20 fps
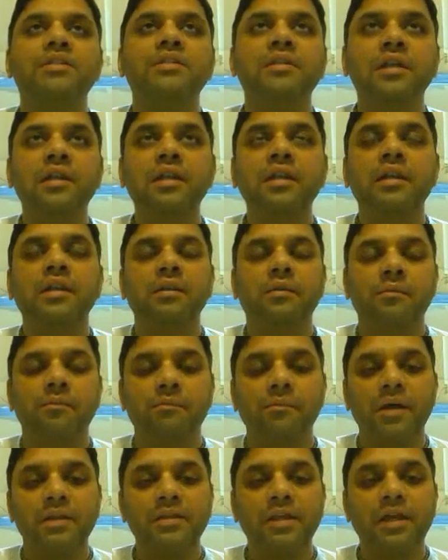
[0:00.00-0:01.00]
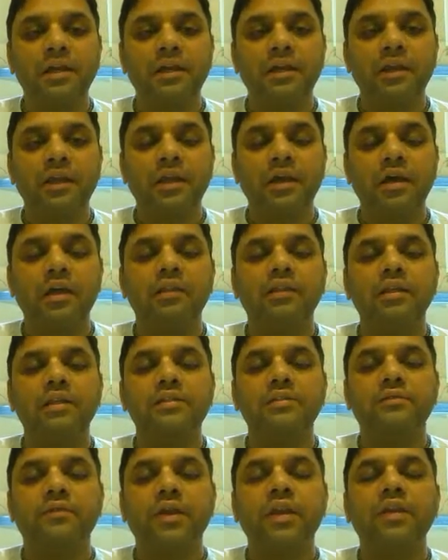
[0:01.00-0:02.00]
but still Mother
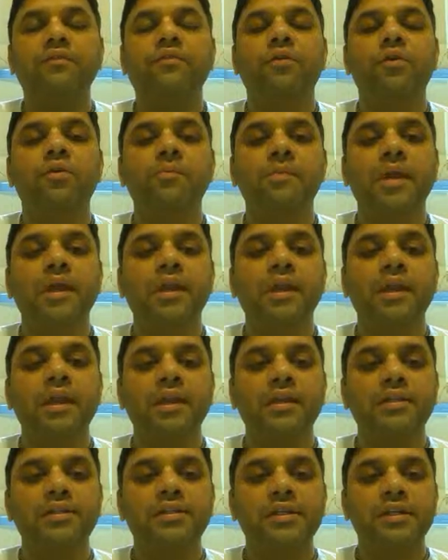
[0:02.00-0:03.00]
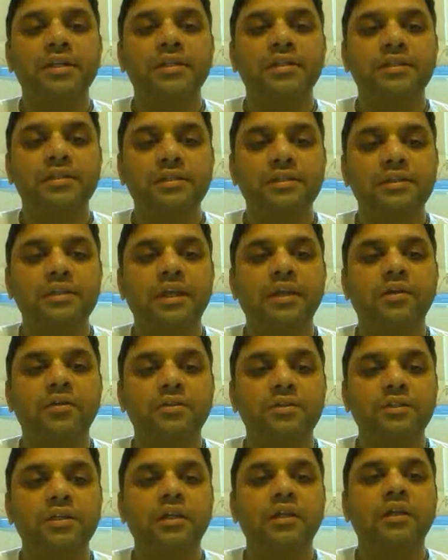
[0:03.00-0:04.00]
Earth is very forbearing, and
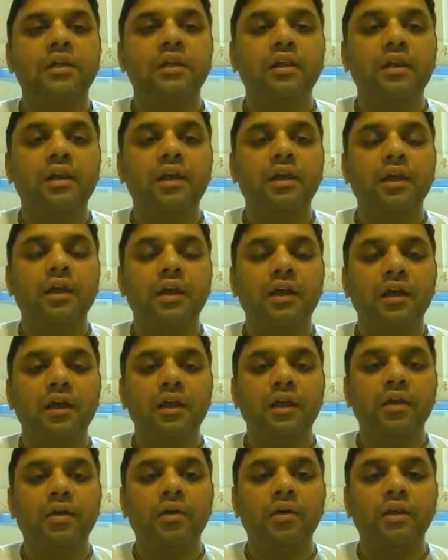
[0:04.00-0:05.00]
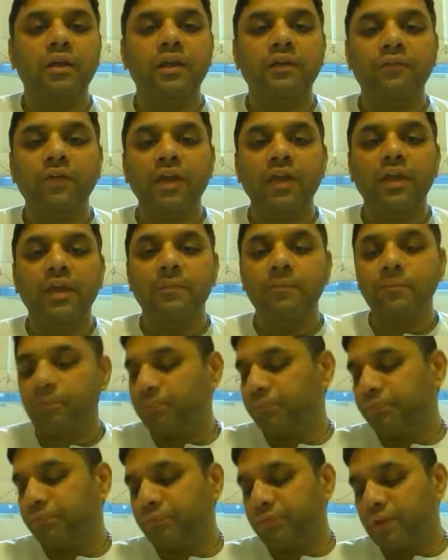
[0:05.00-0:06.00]
she's still
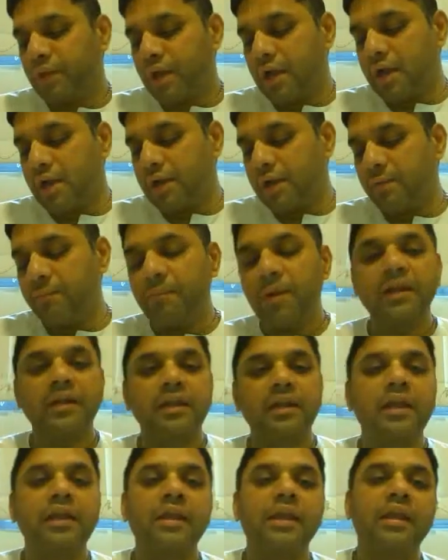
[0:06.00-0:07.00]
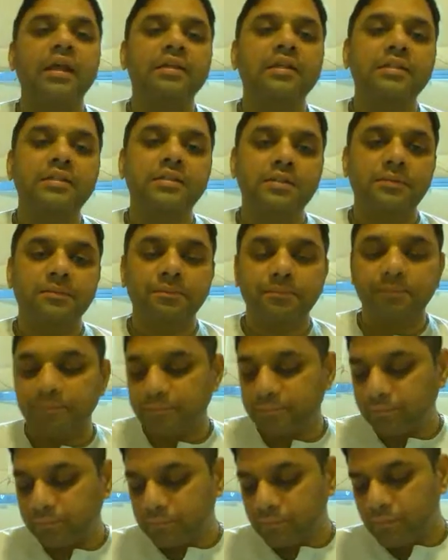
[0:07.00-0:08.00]
giving and maintaining us.
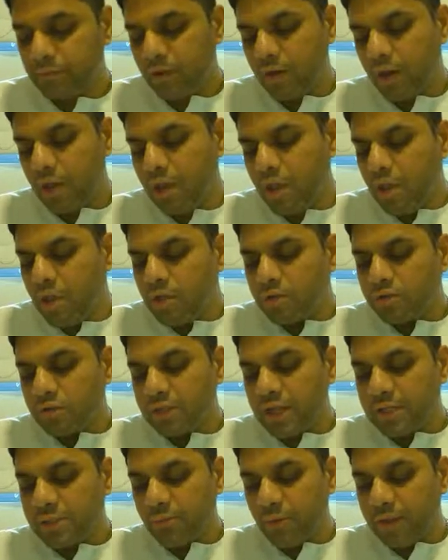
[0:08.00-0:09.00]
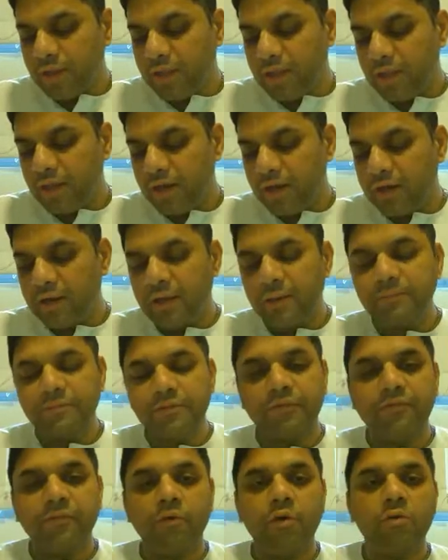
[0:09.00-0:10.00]
So that's why here,
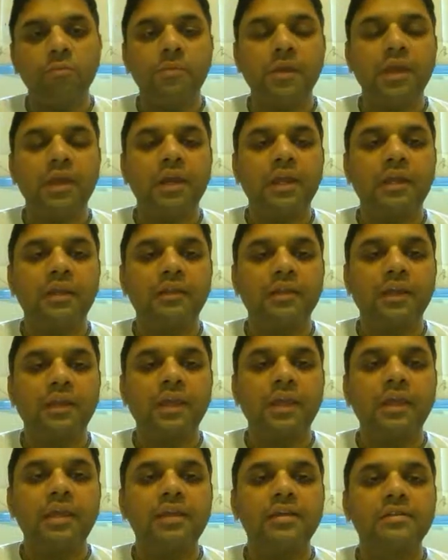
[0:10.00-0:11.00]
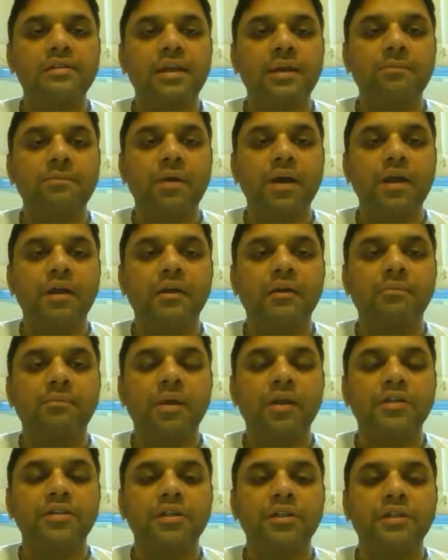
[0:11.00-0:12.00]
in terms of forbearing, the king is
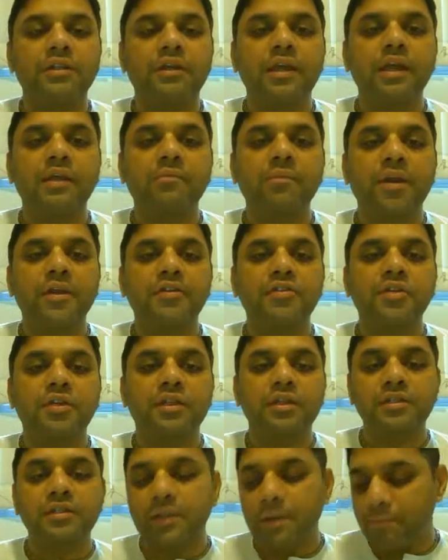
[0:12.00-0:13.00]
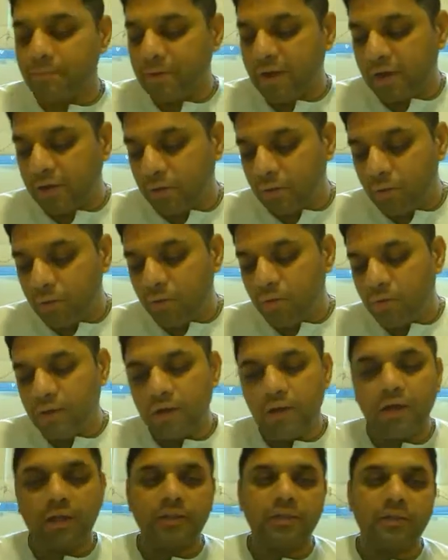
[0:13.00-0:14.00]
compared, King Parikshit is compared
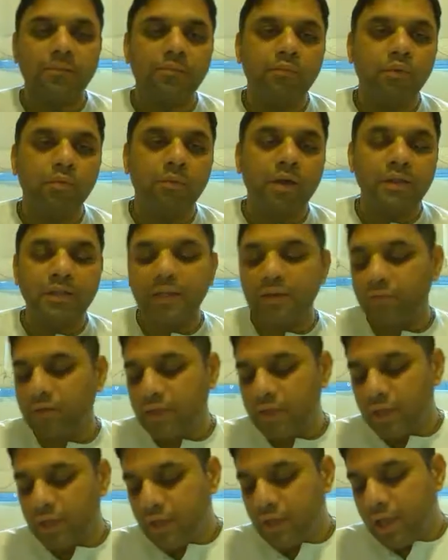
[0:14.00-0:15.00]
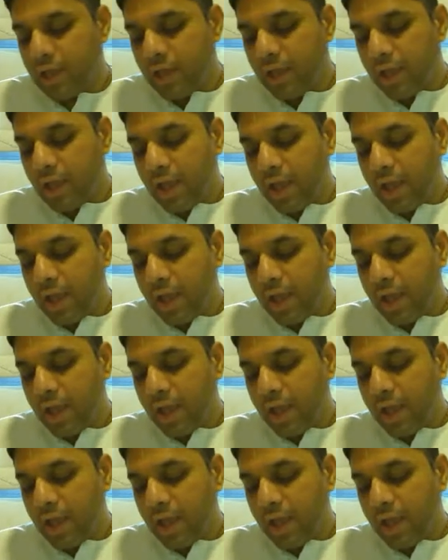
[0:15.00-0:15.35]
to Earth, Bhuma Devi.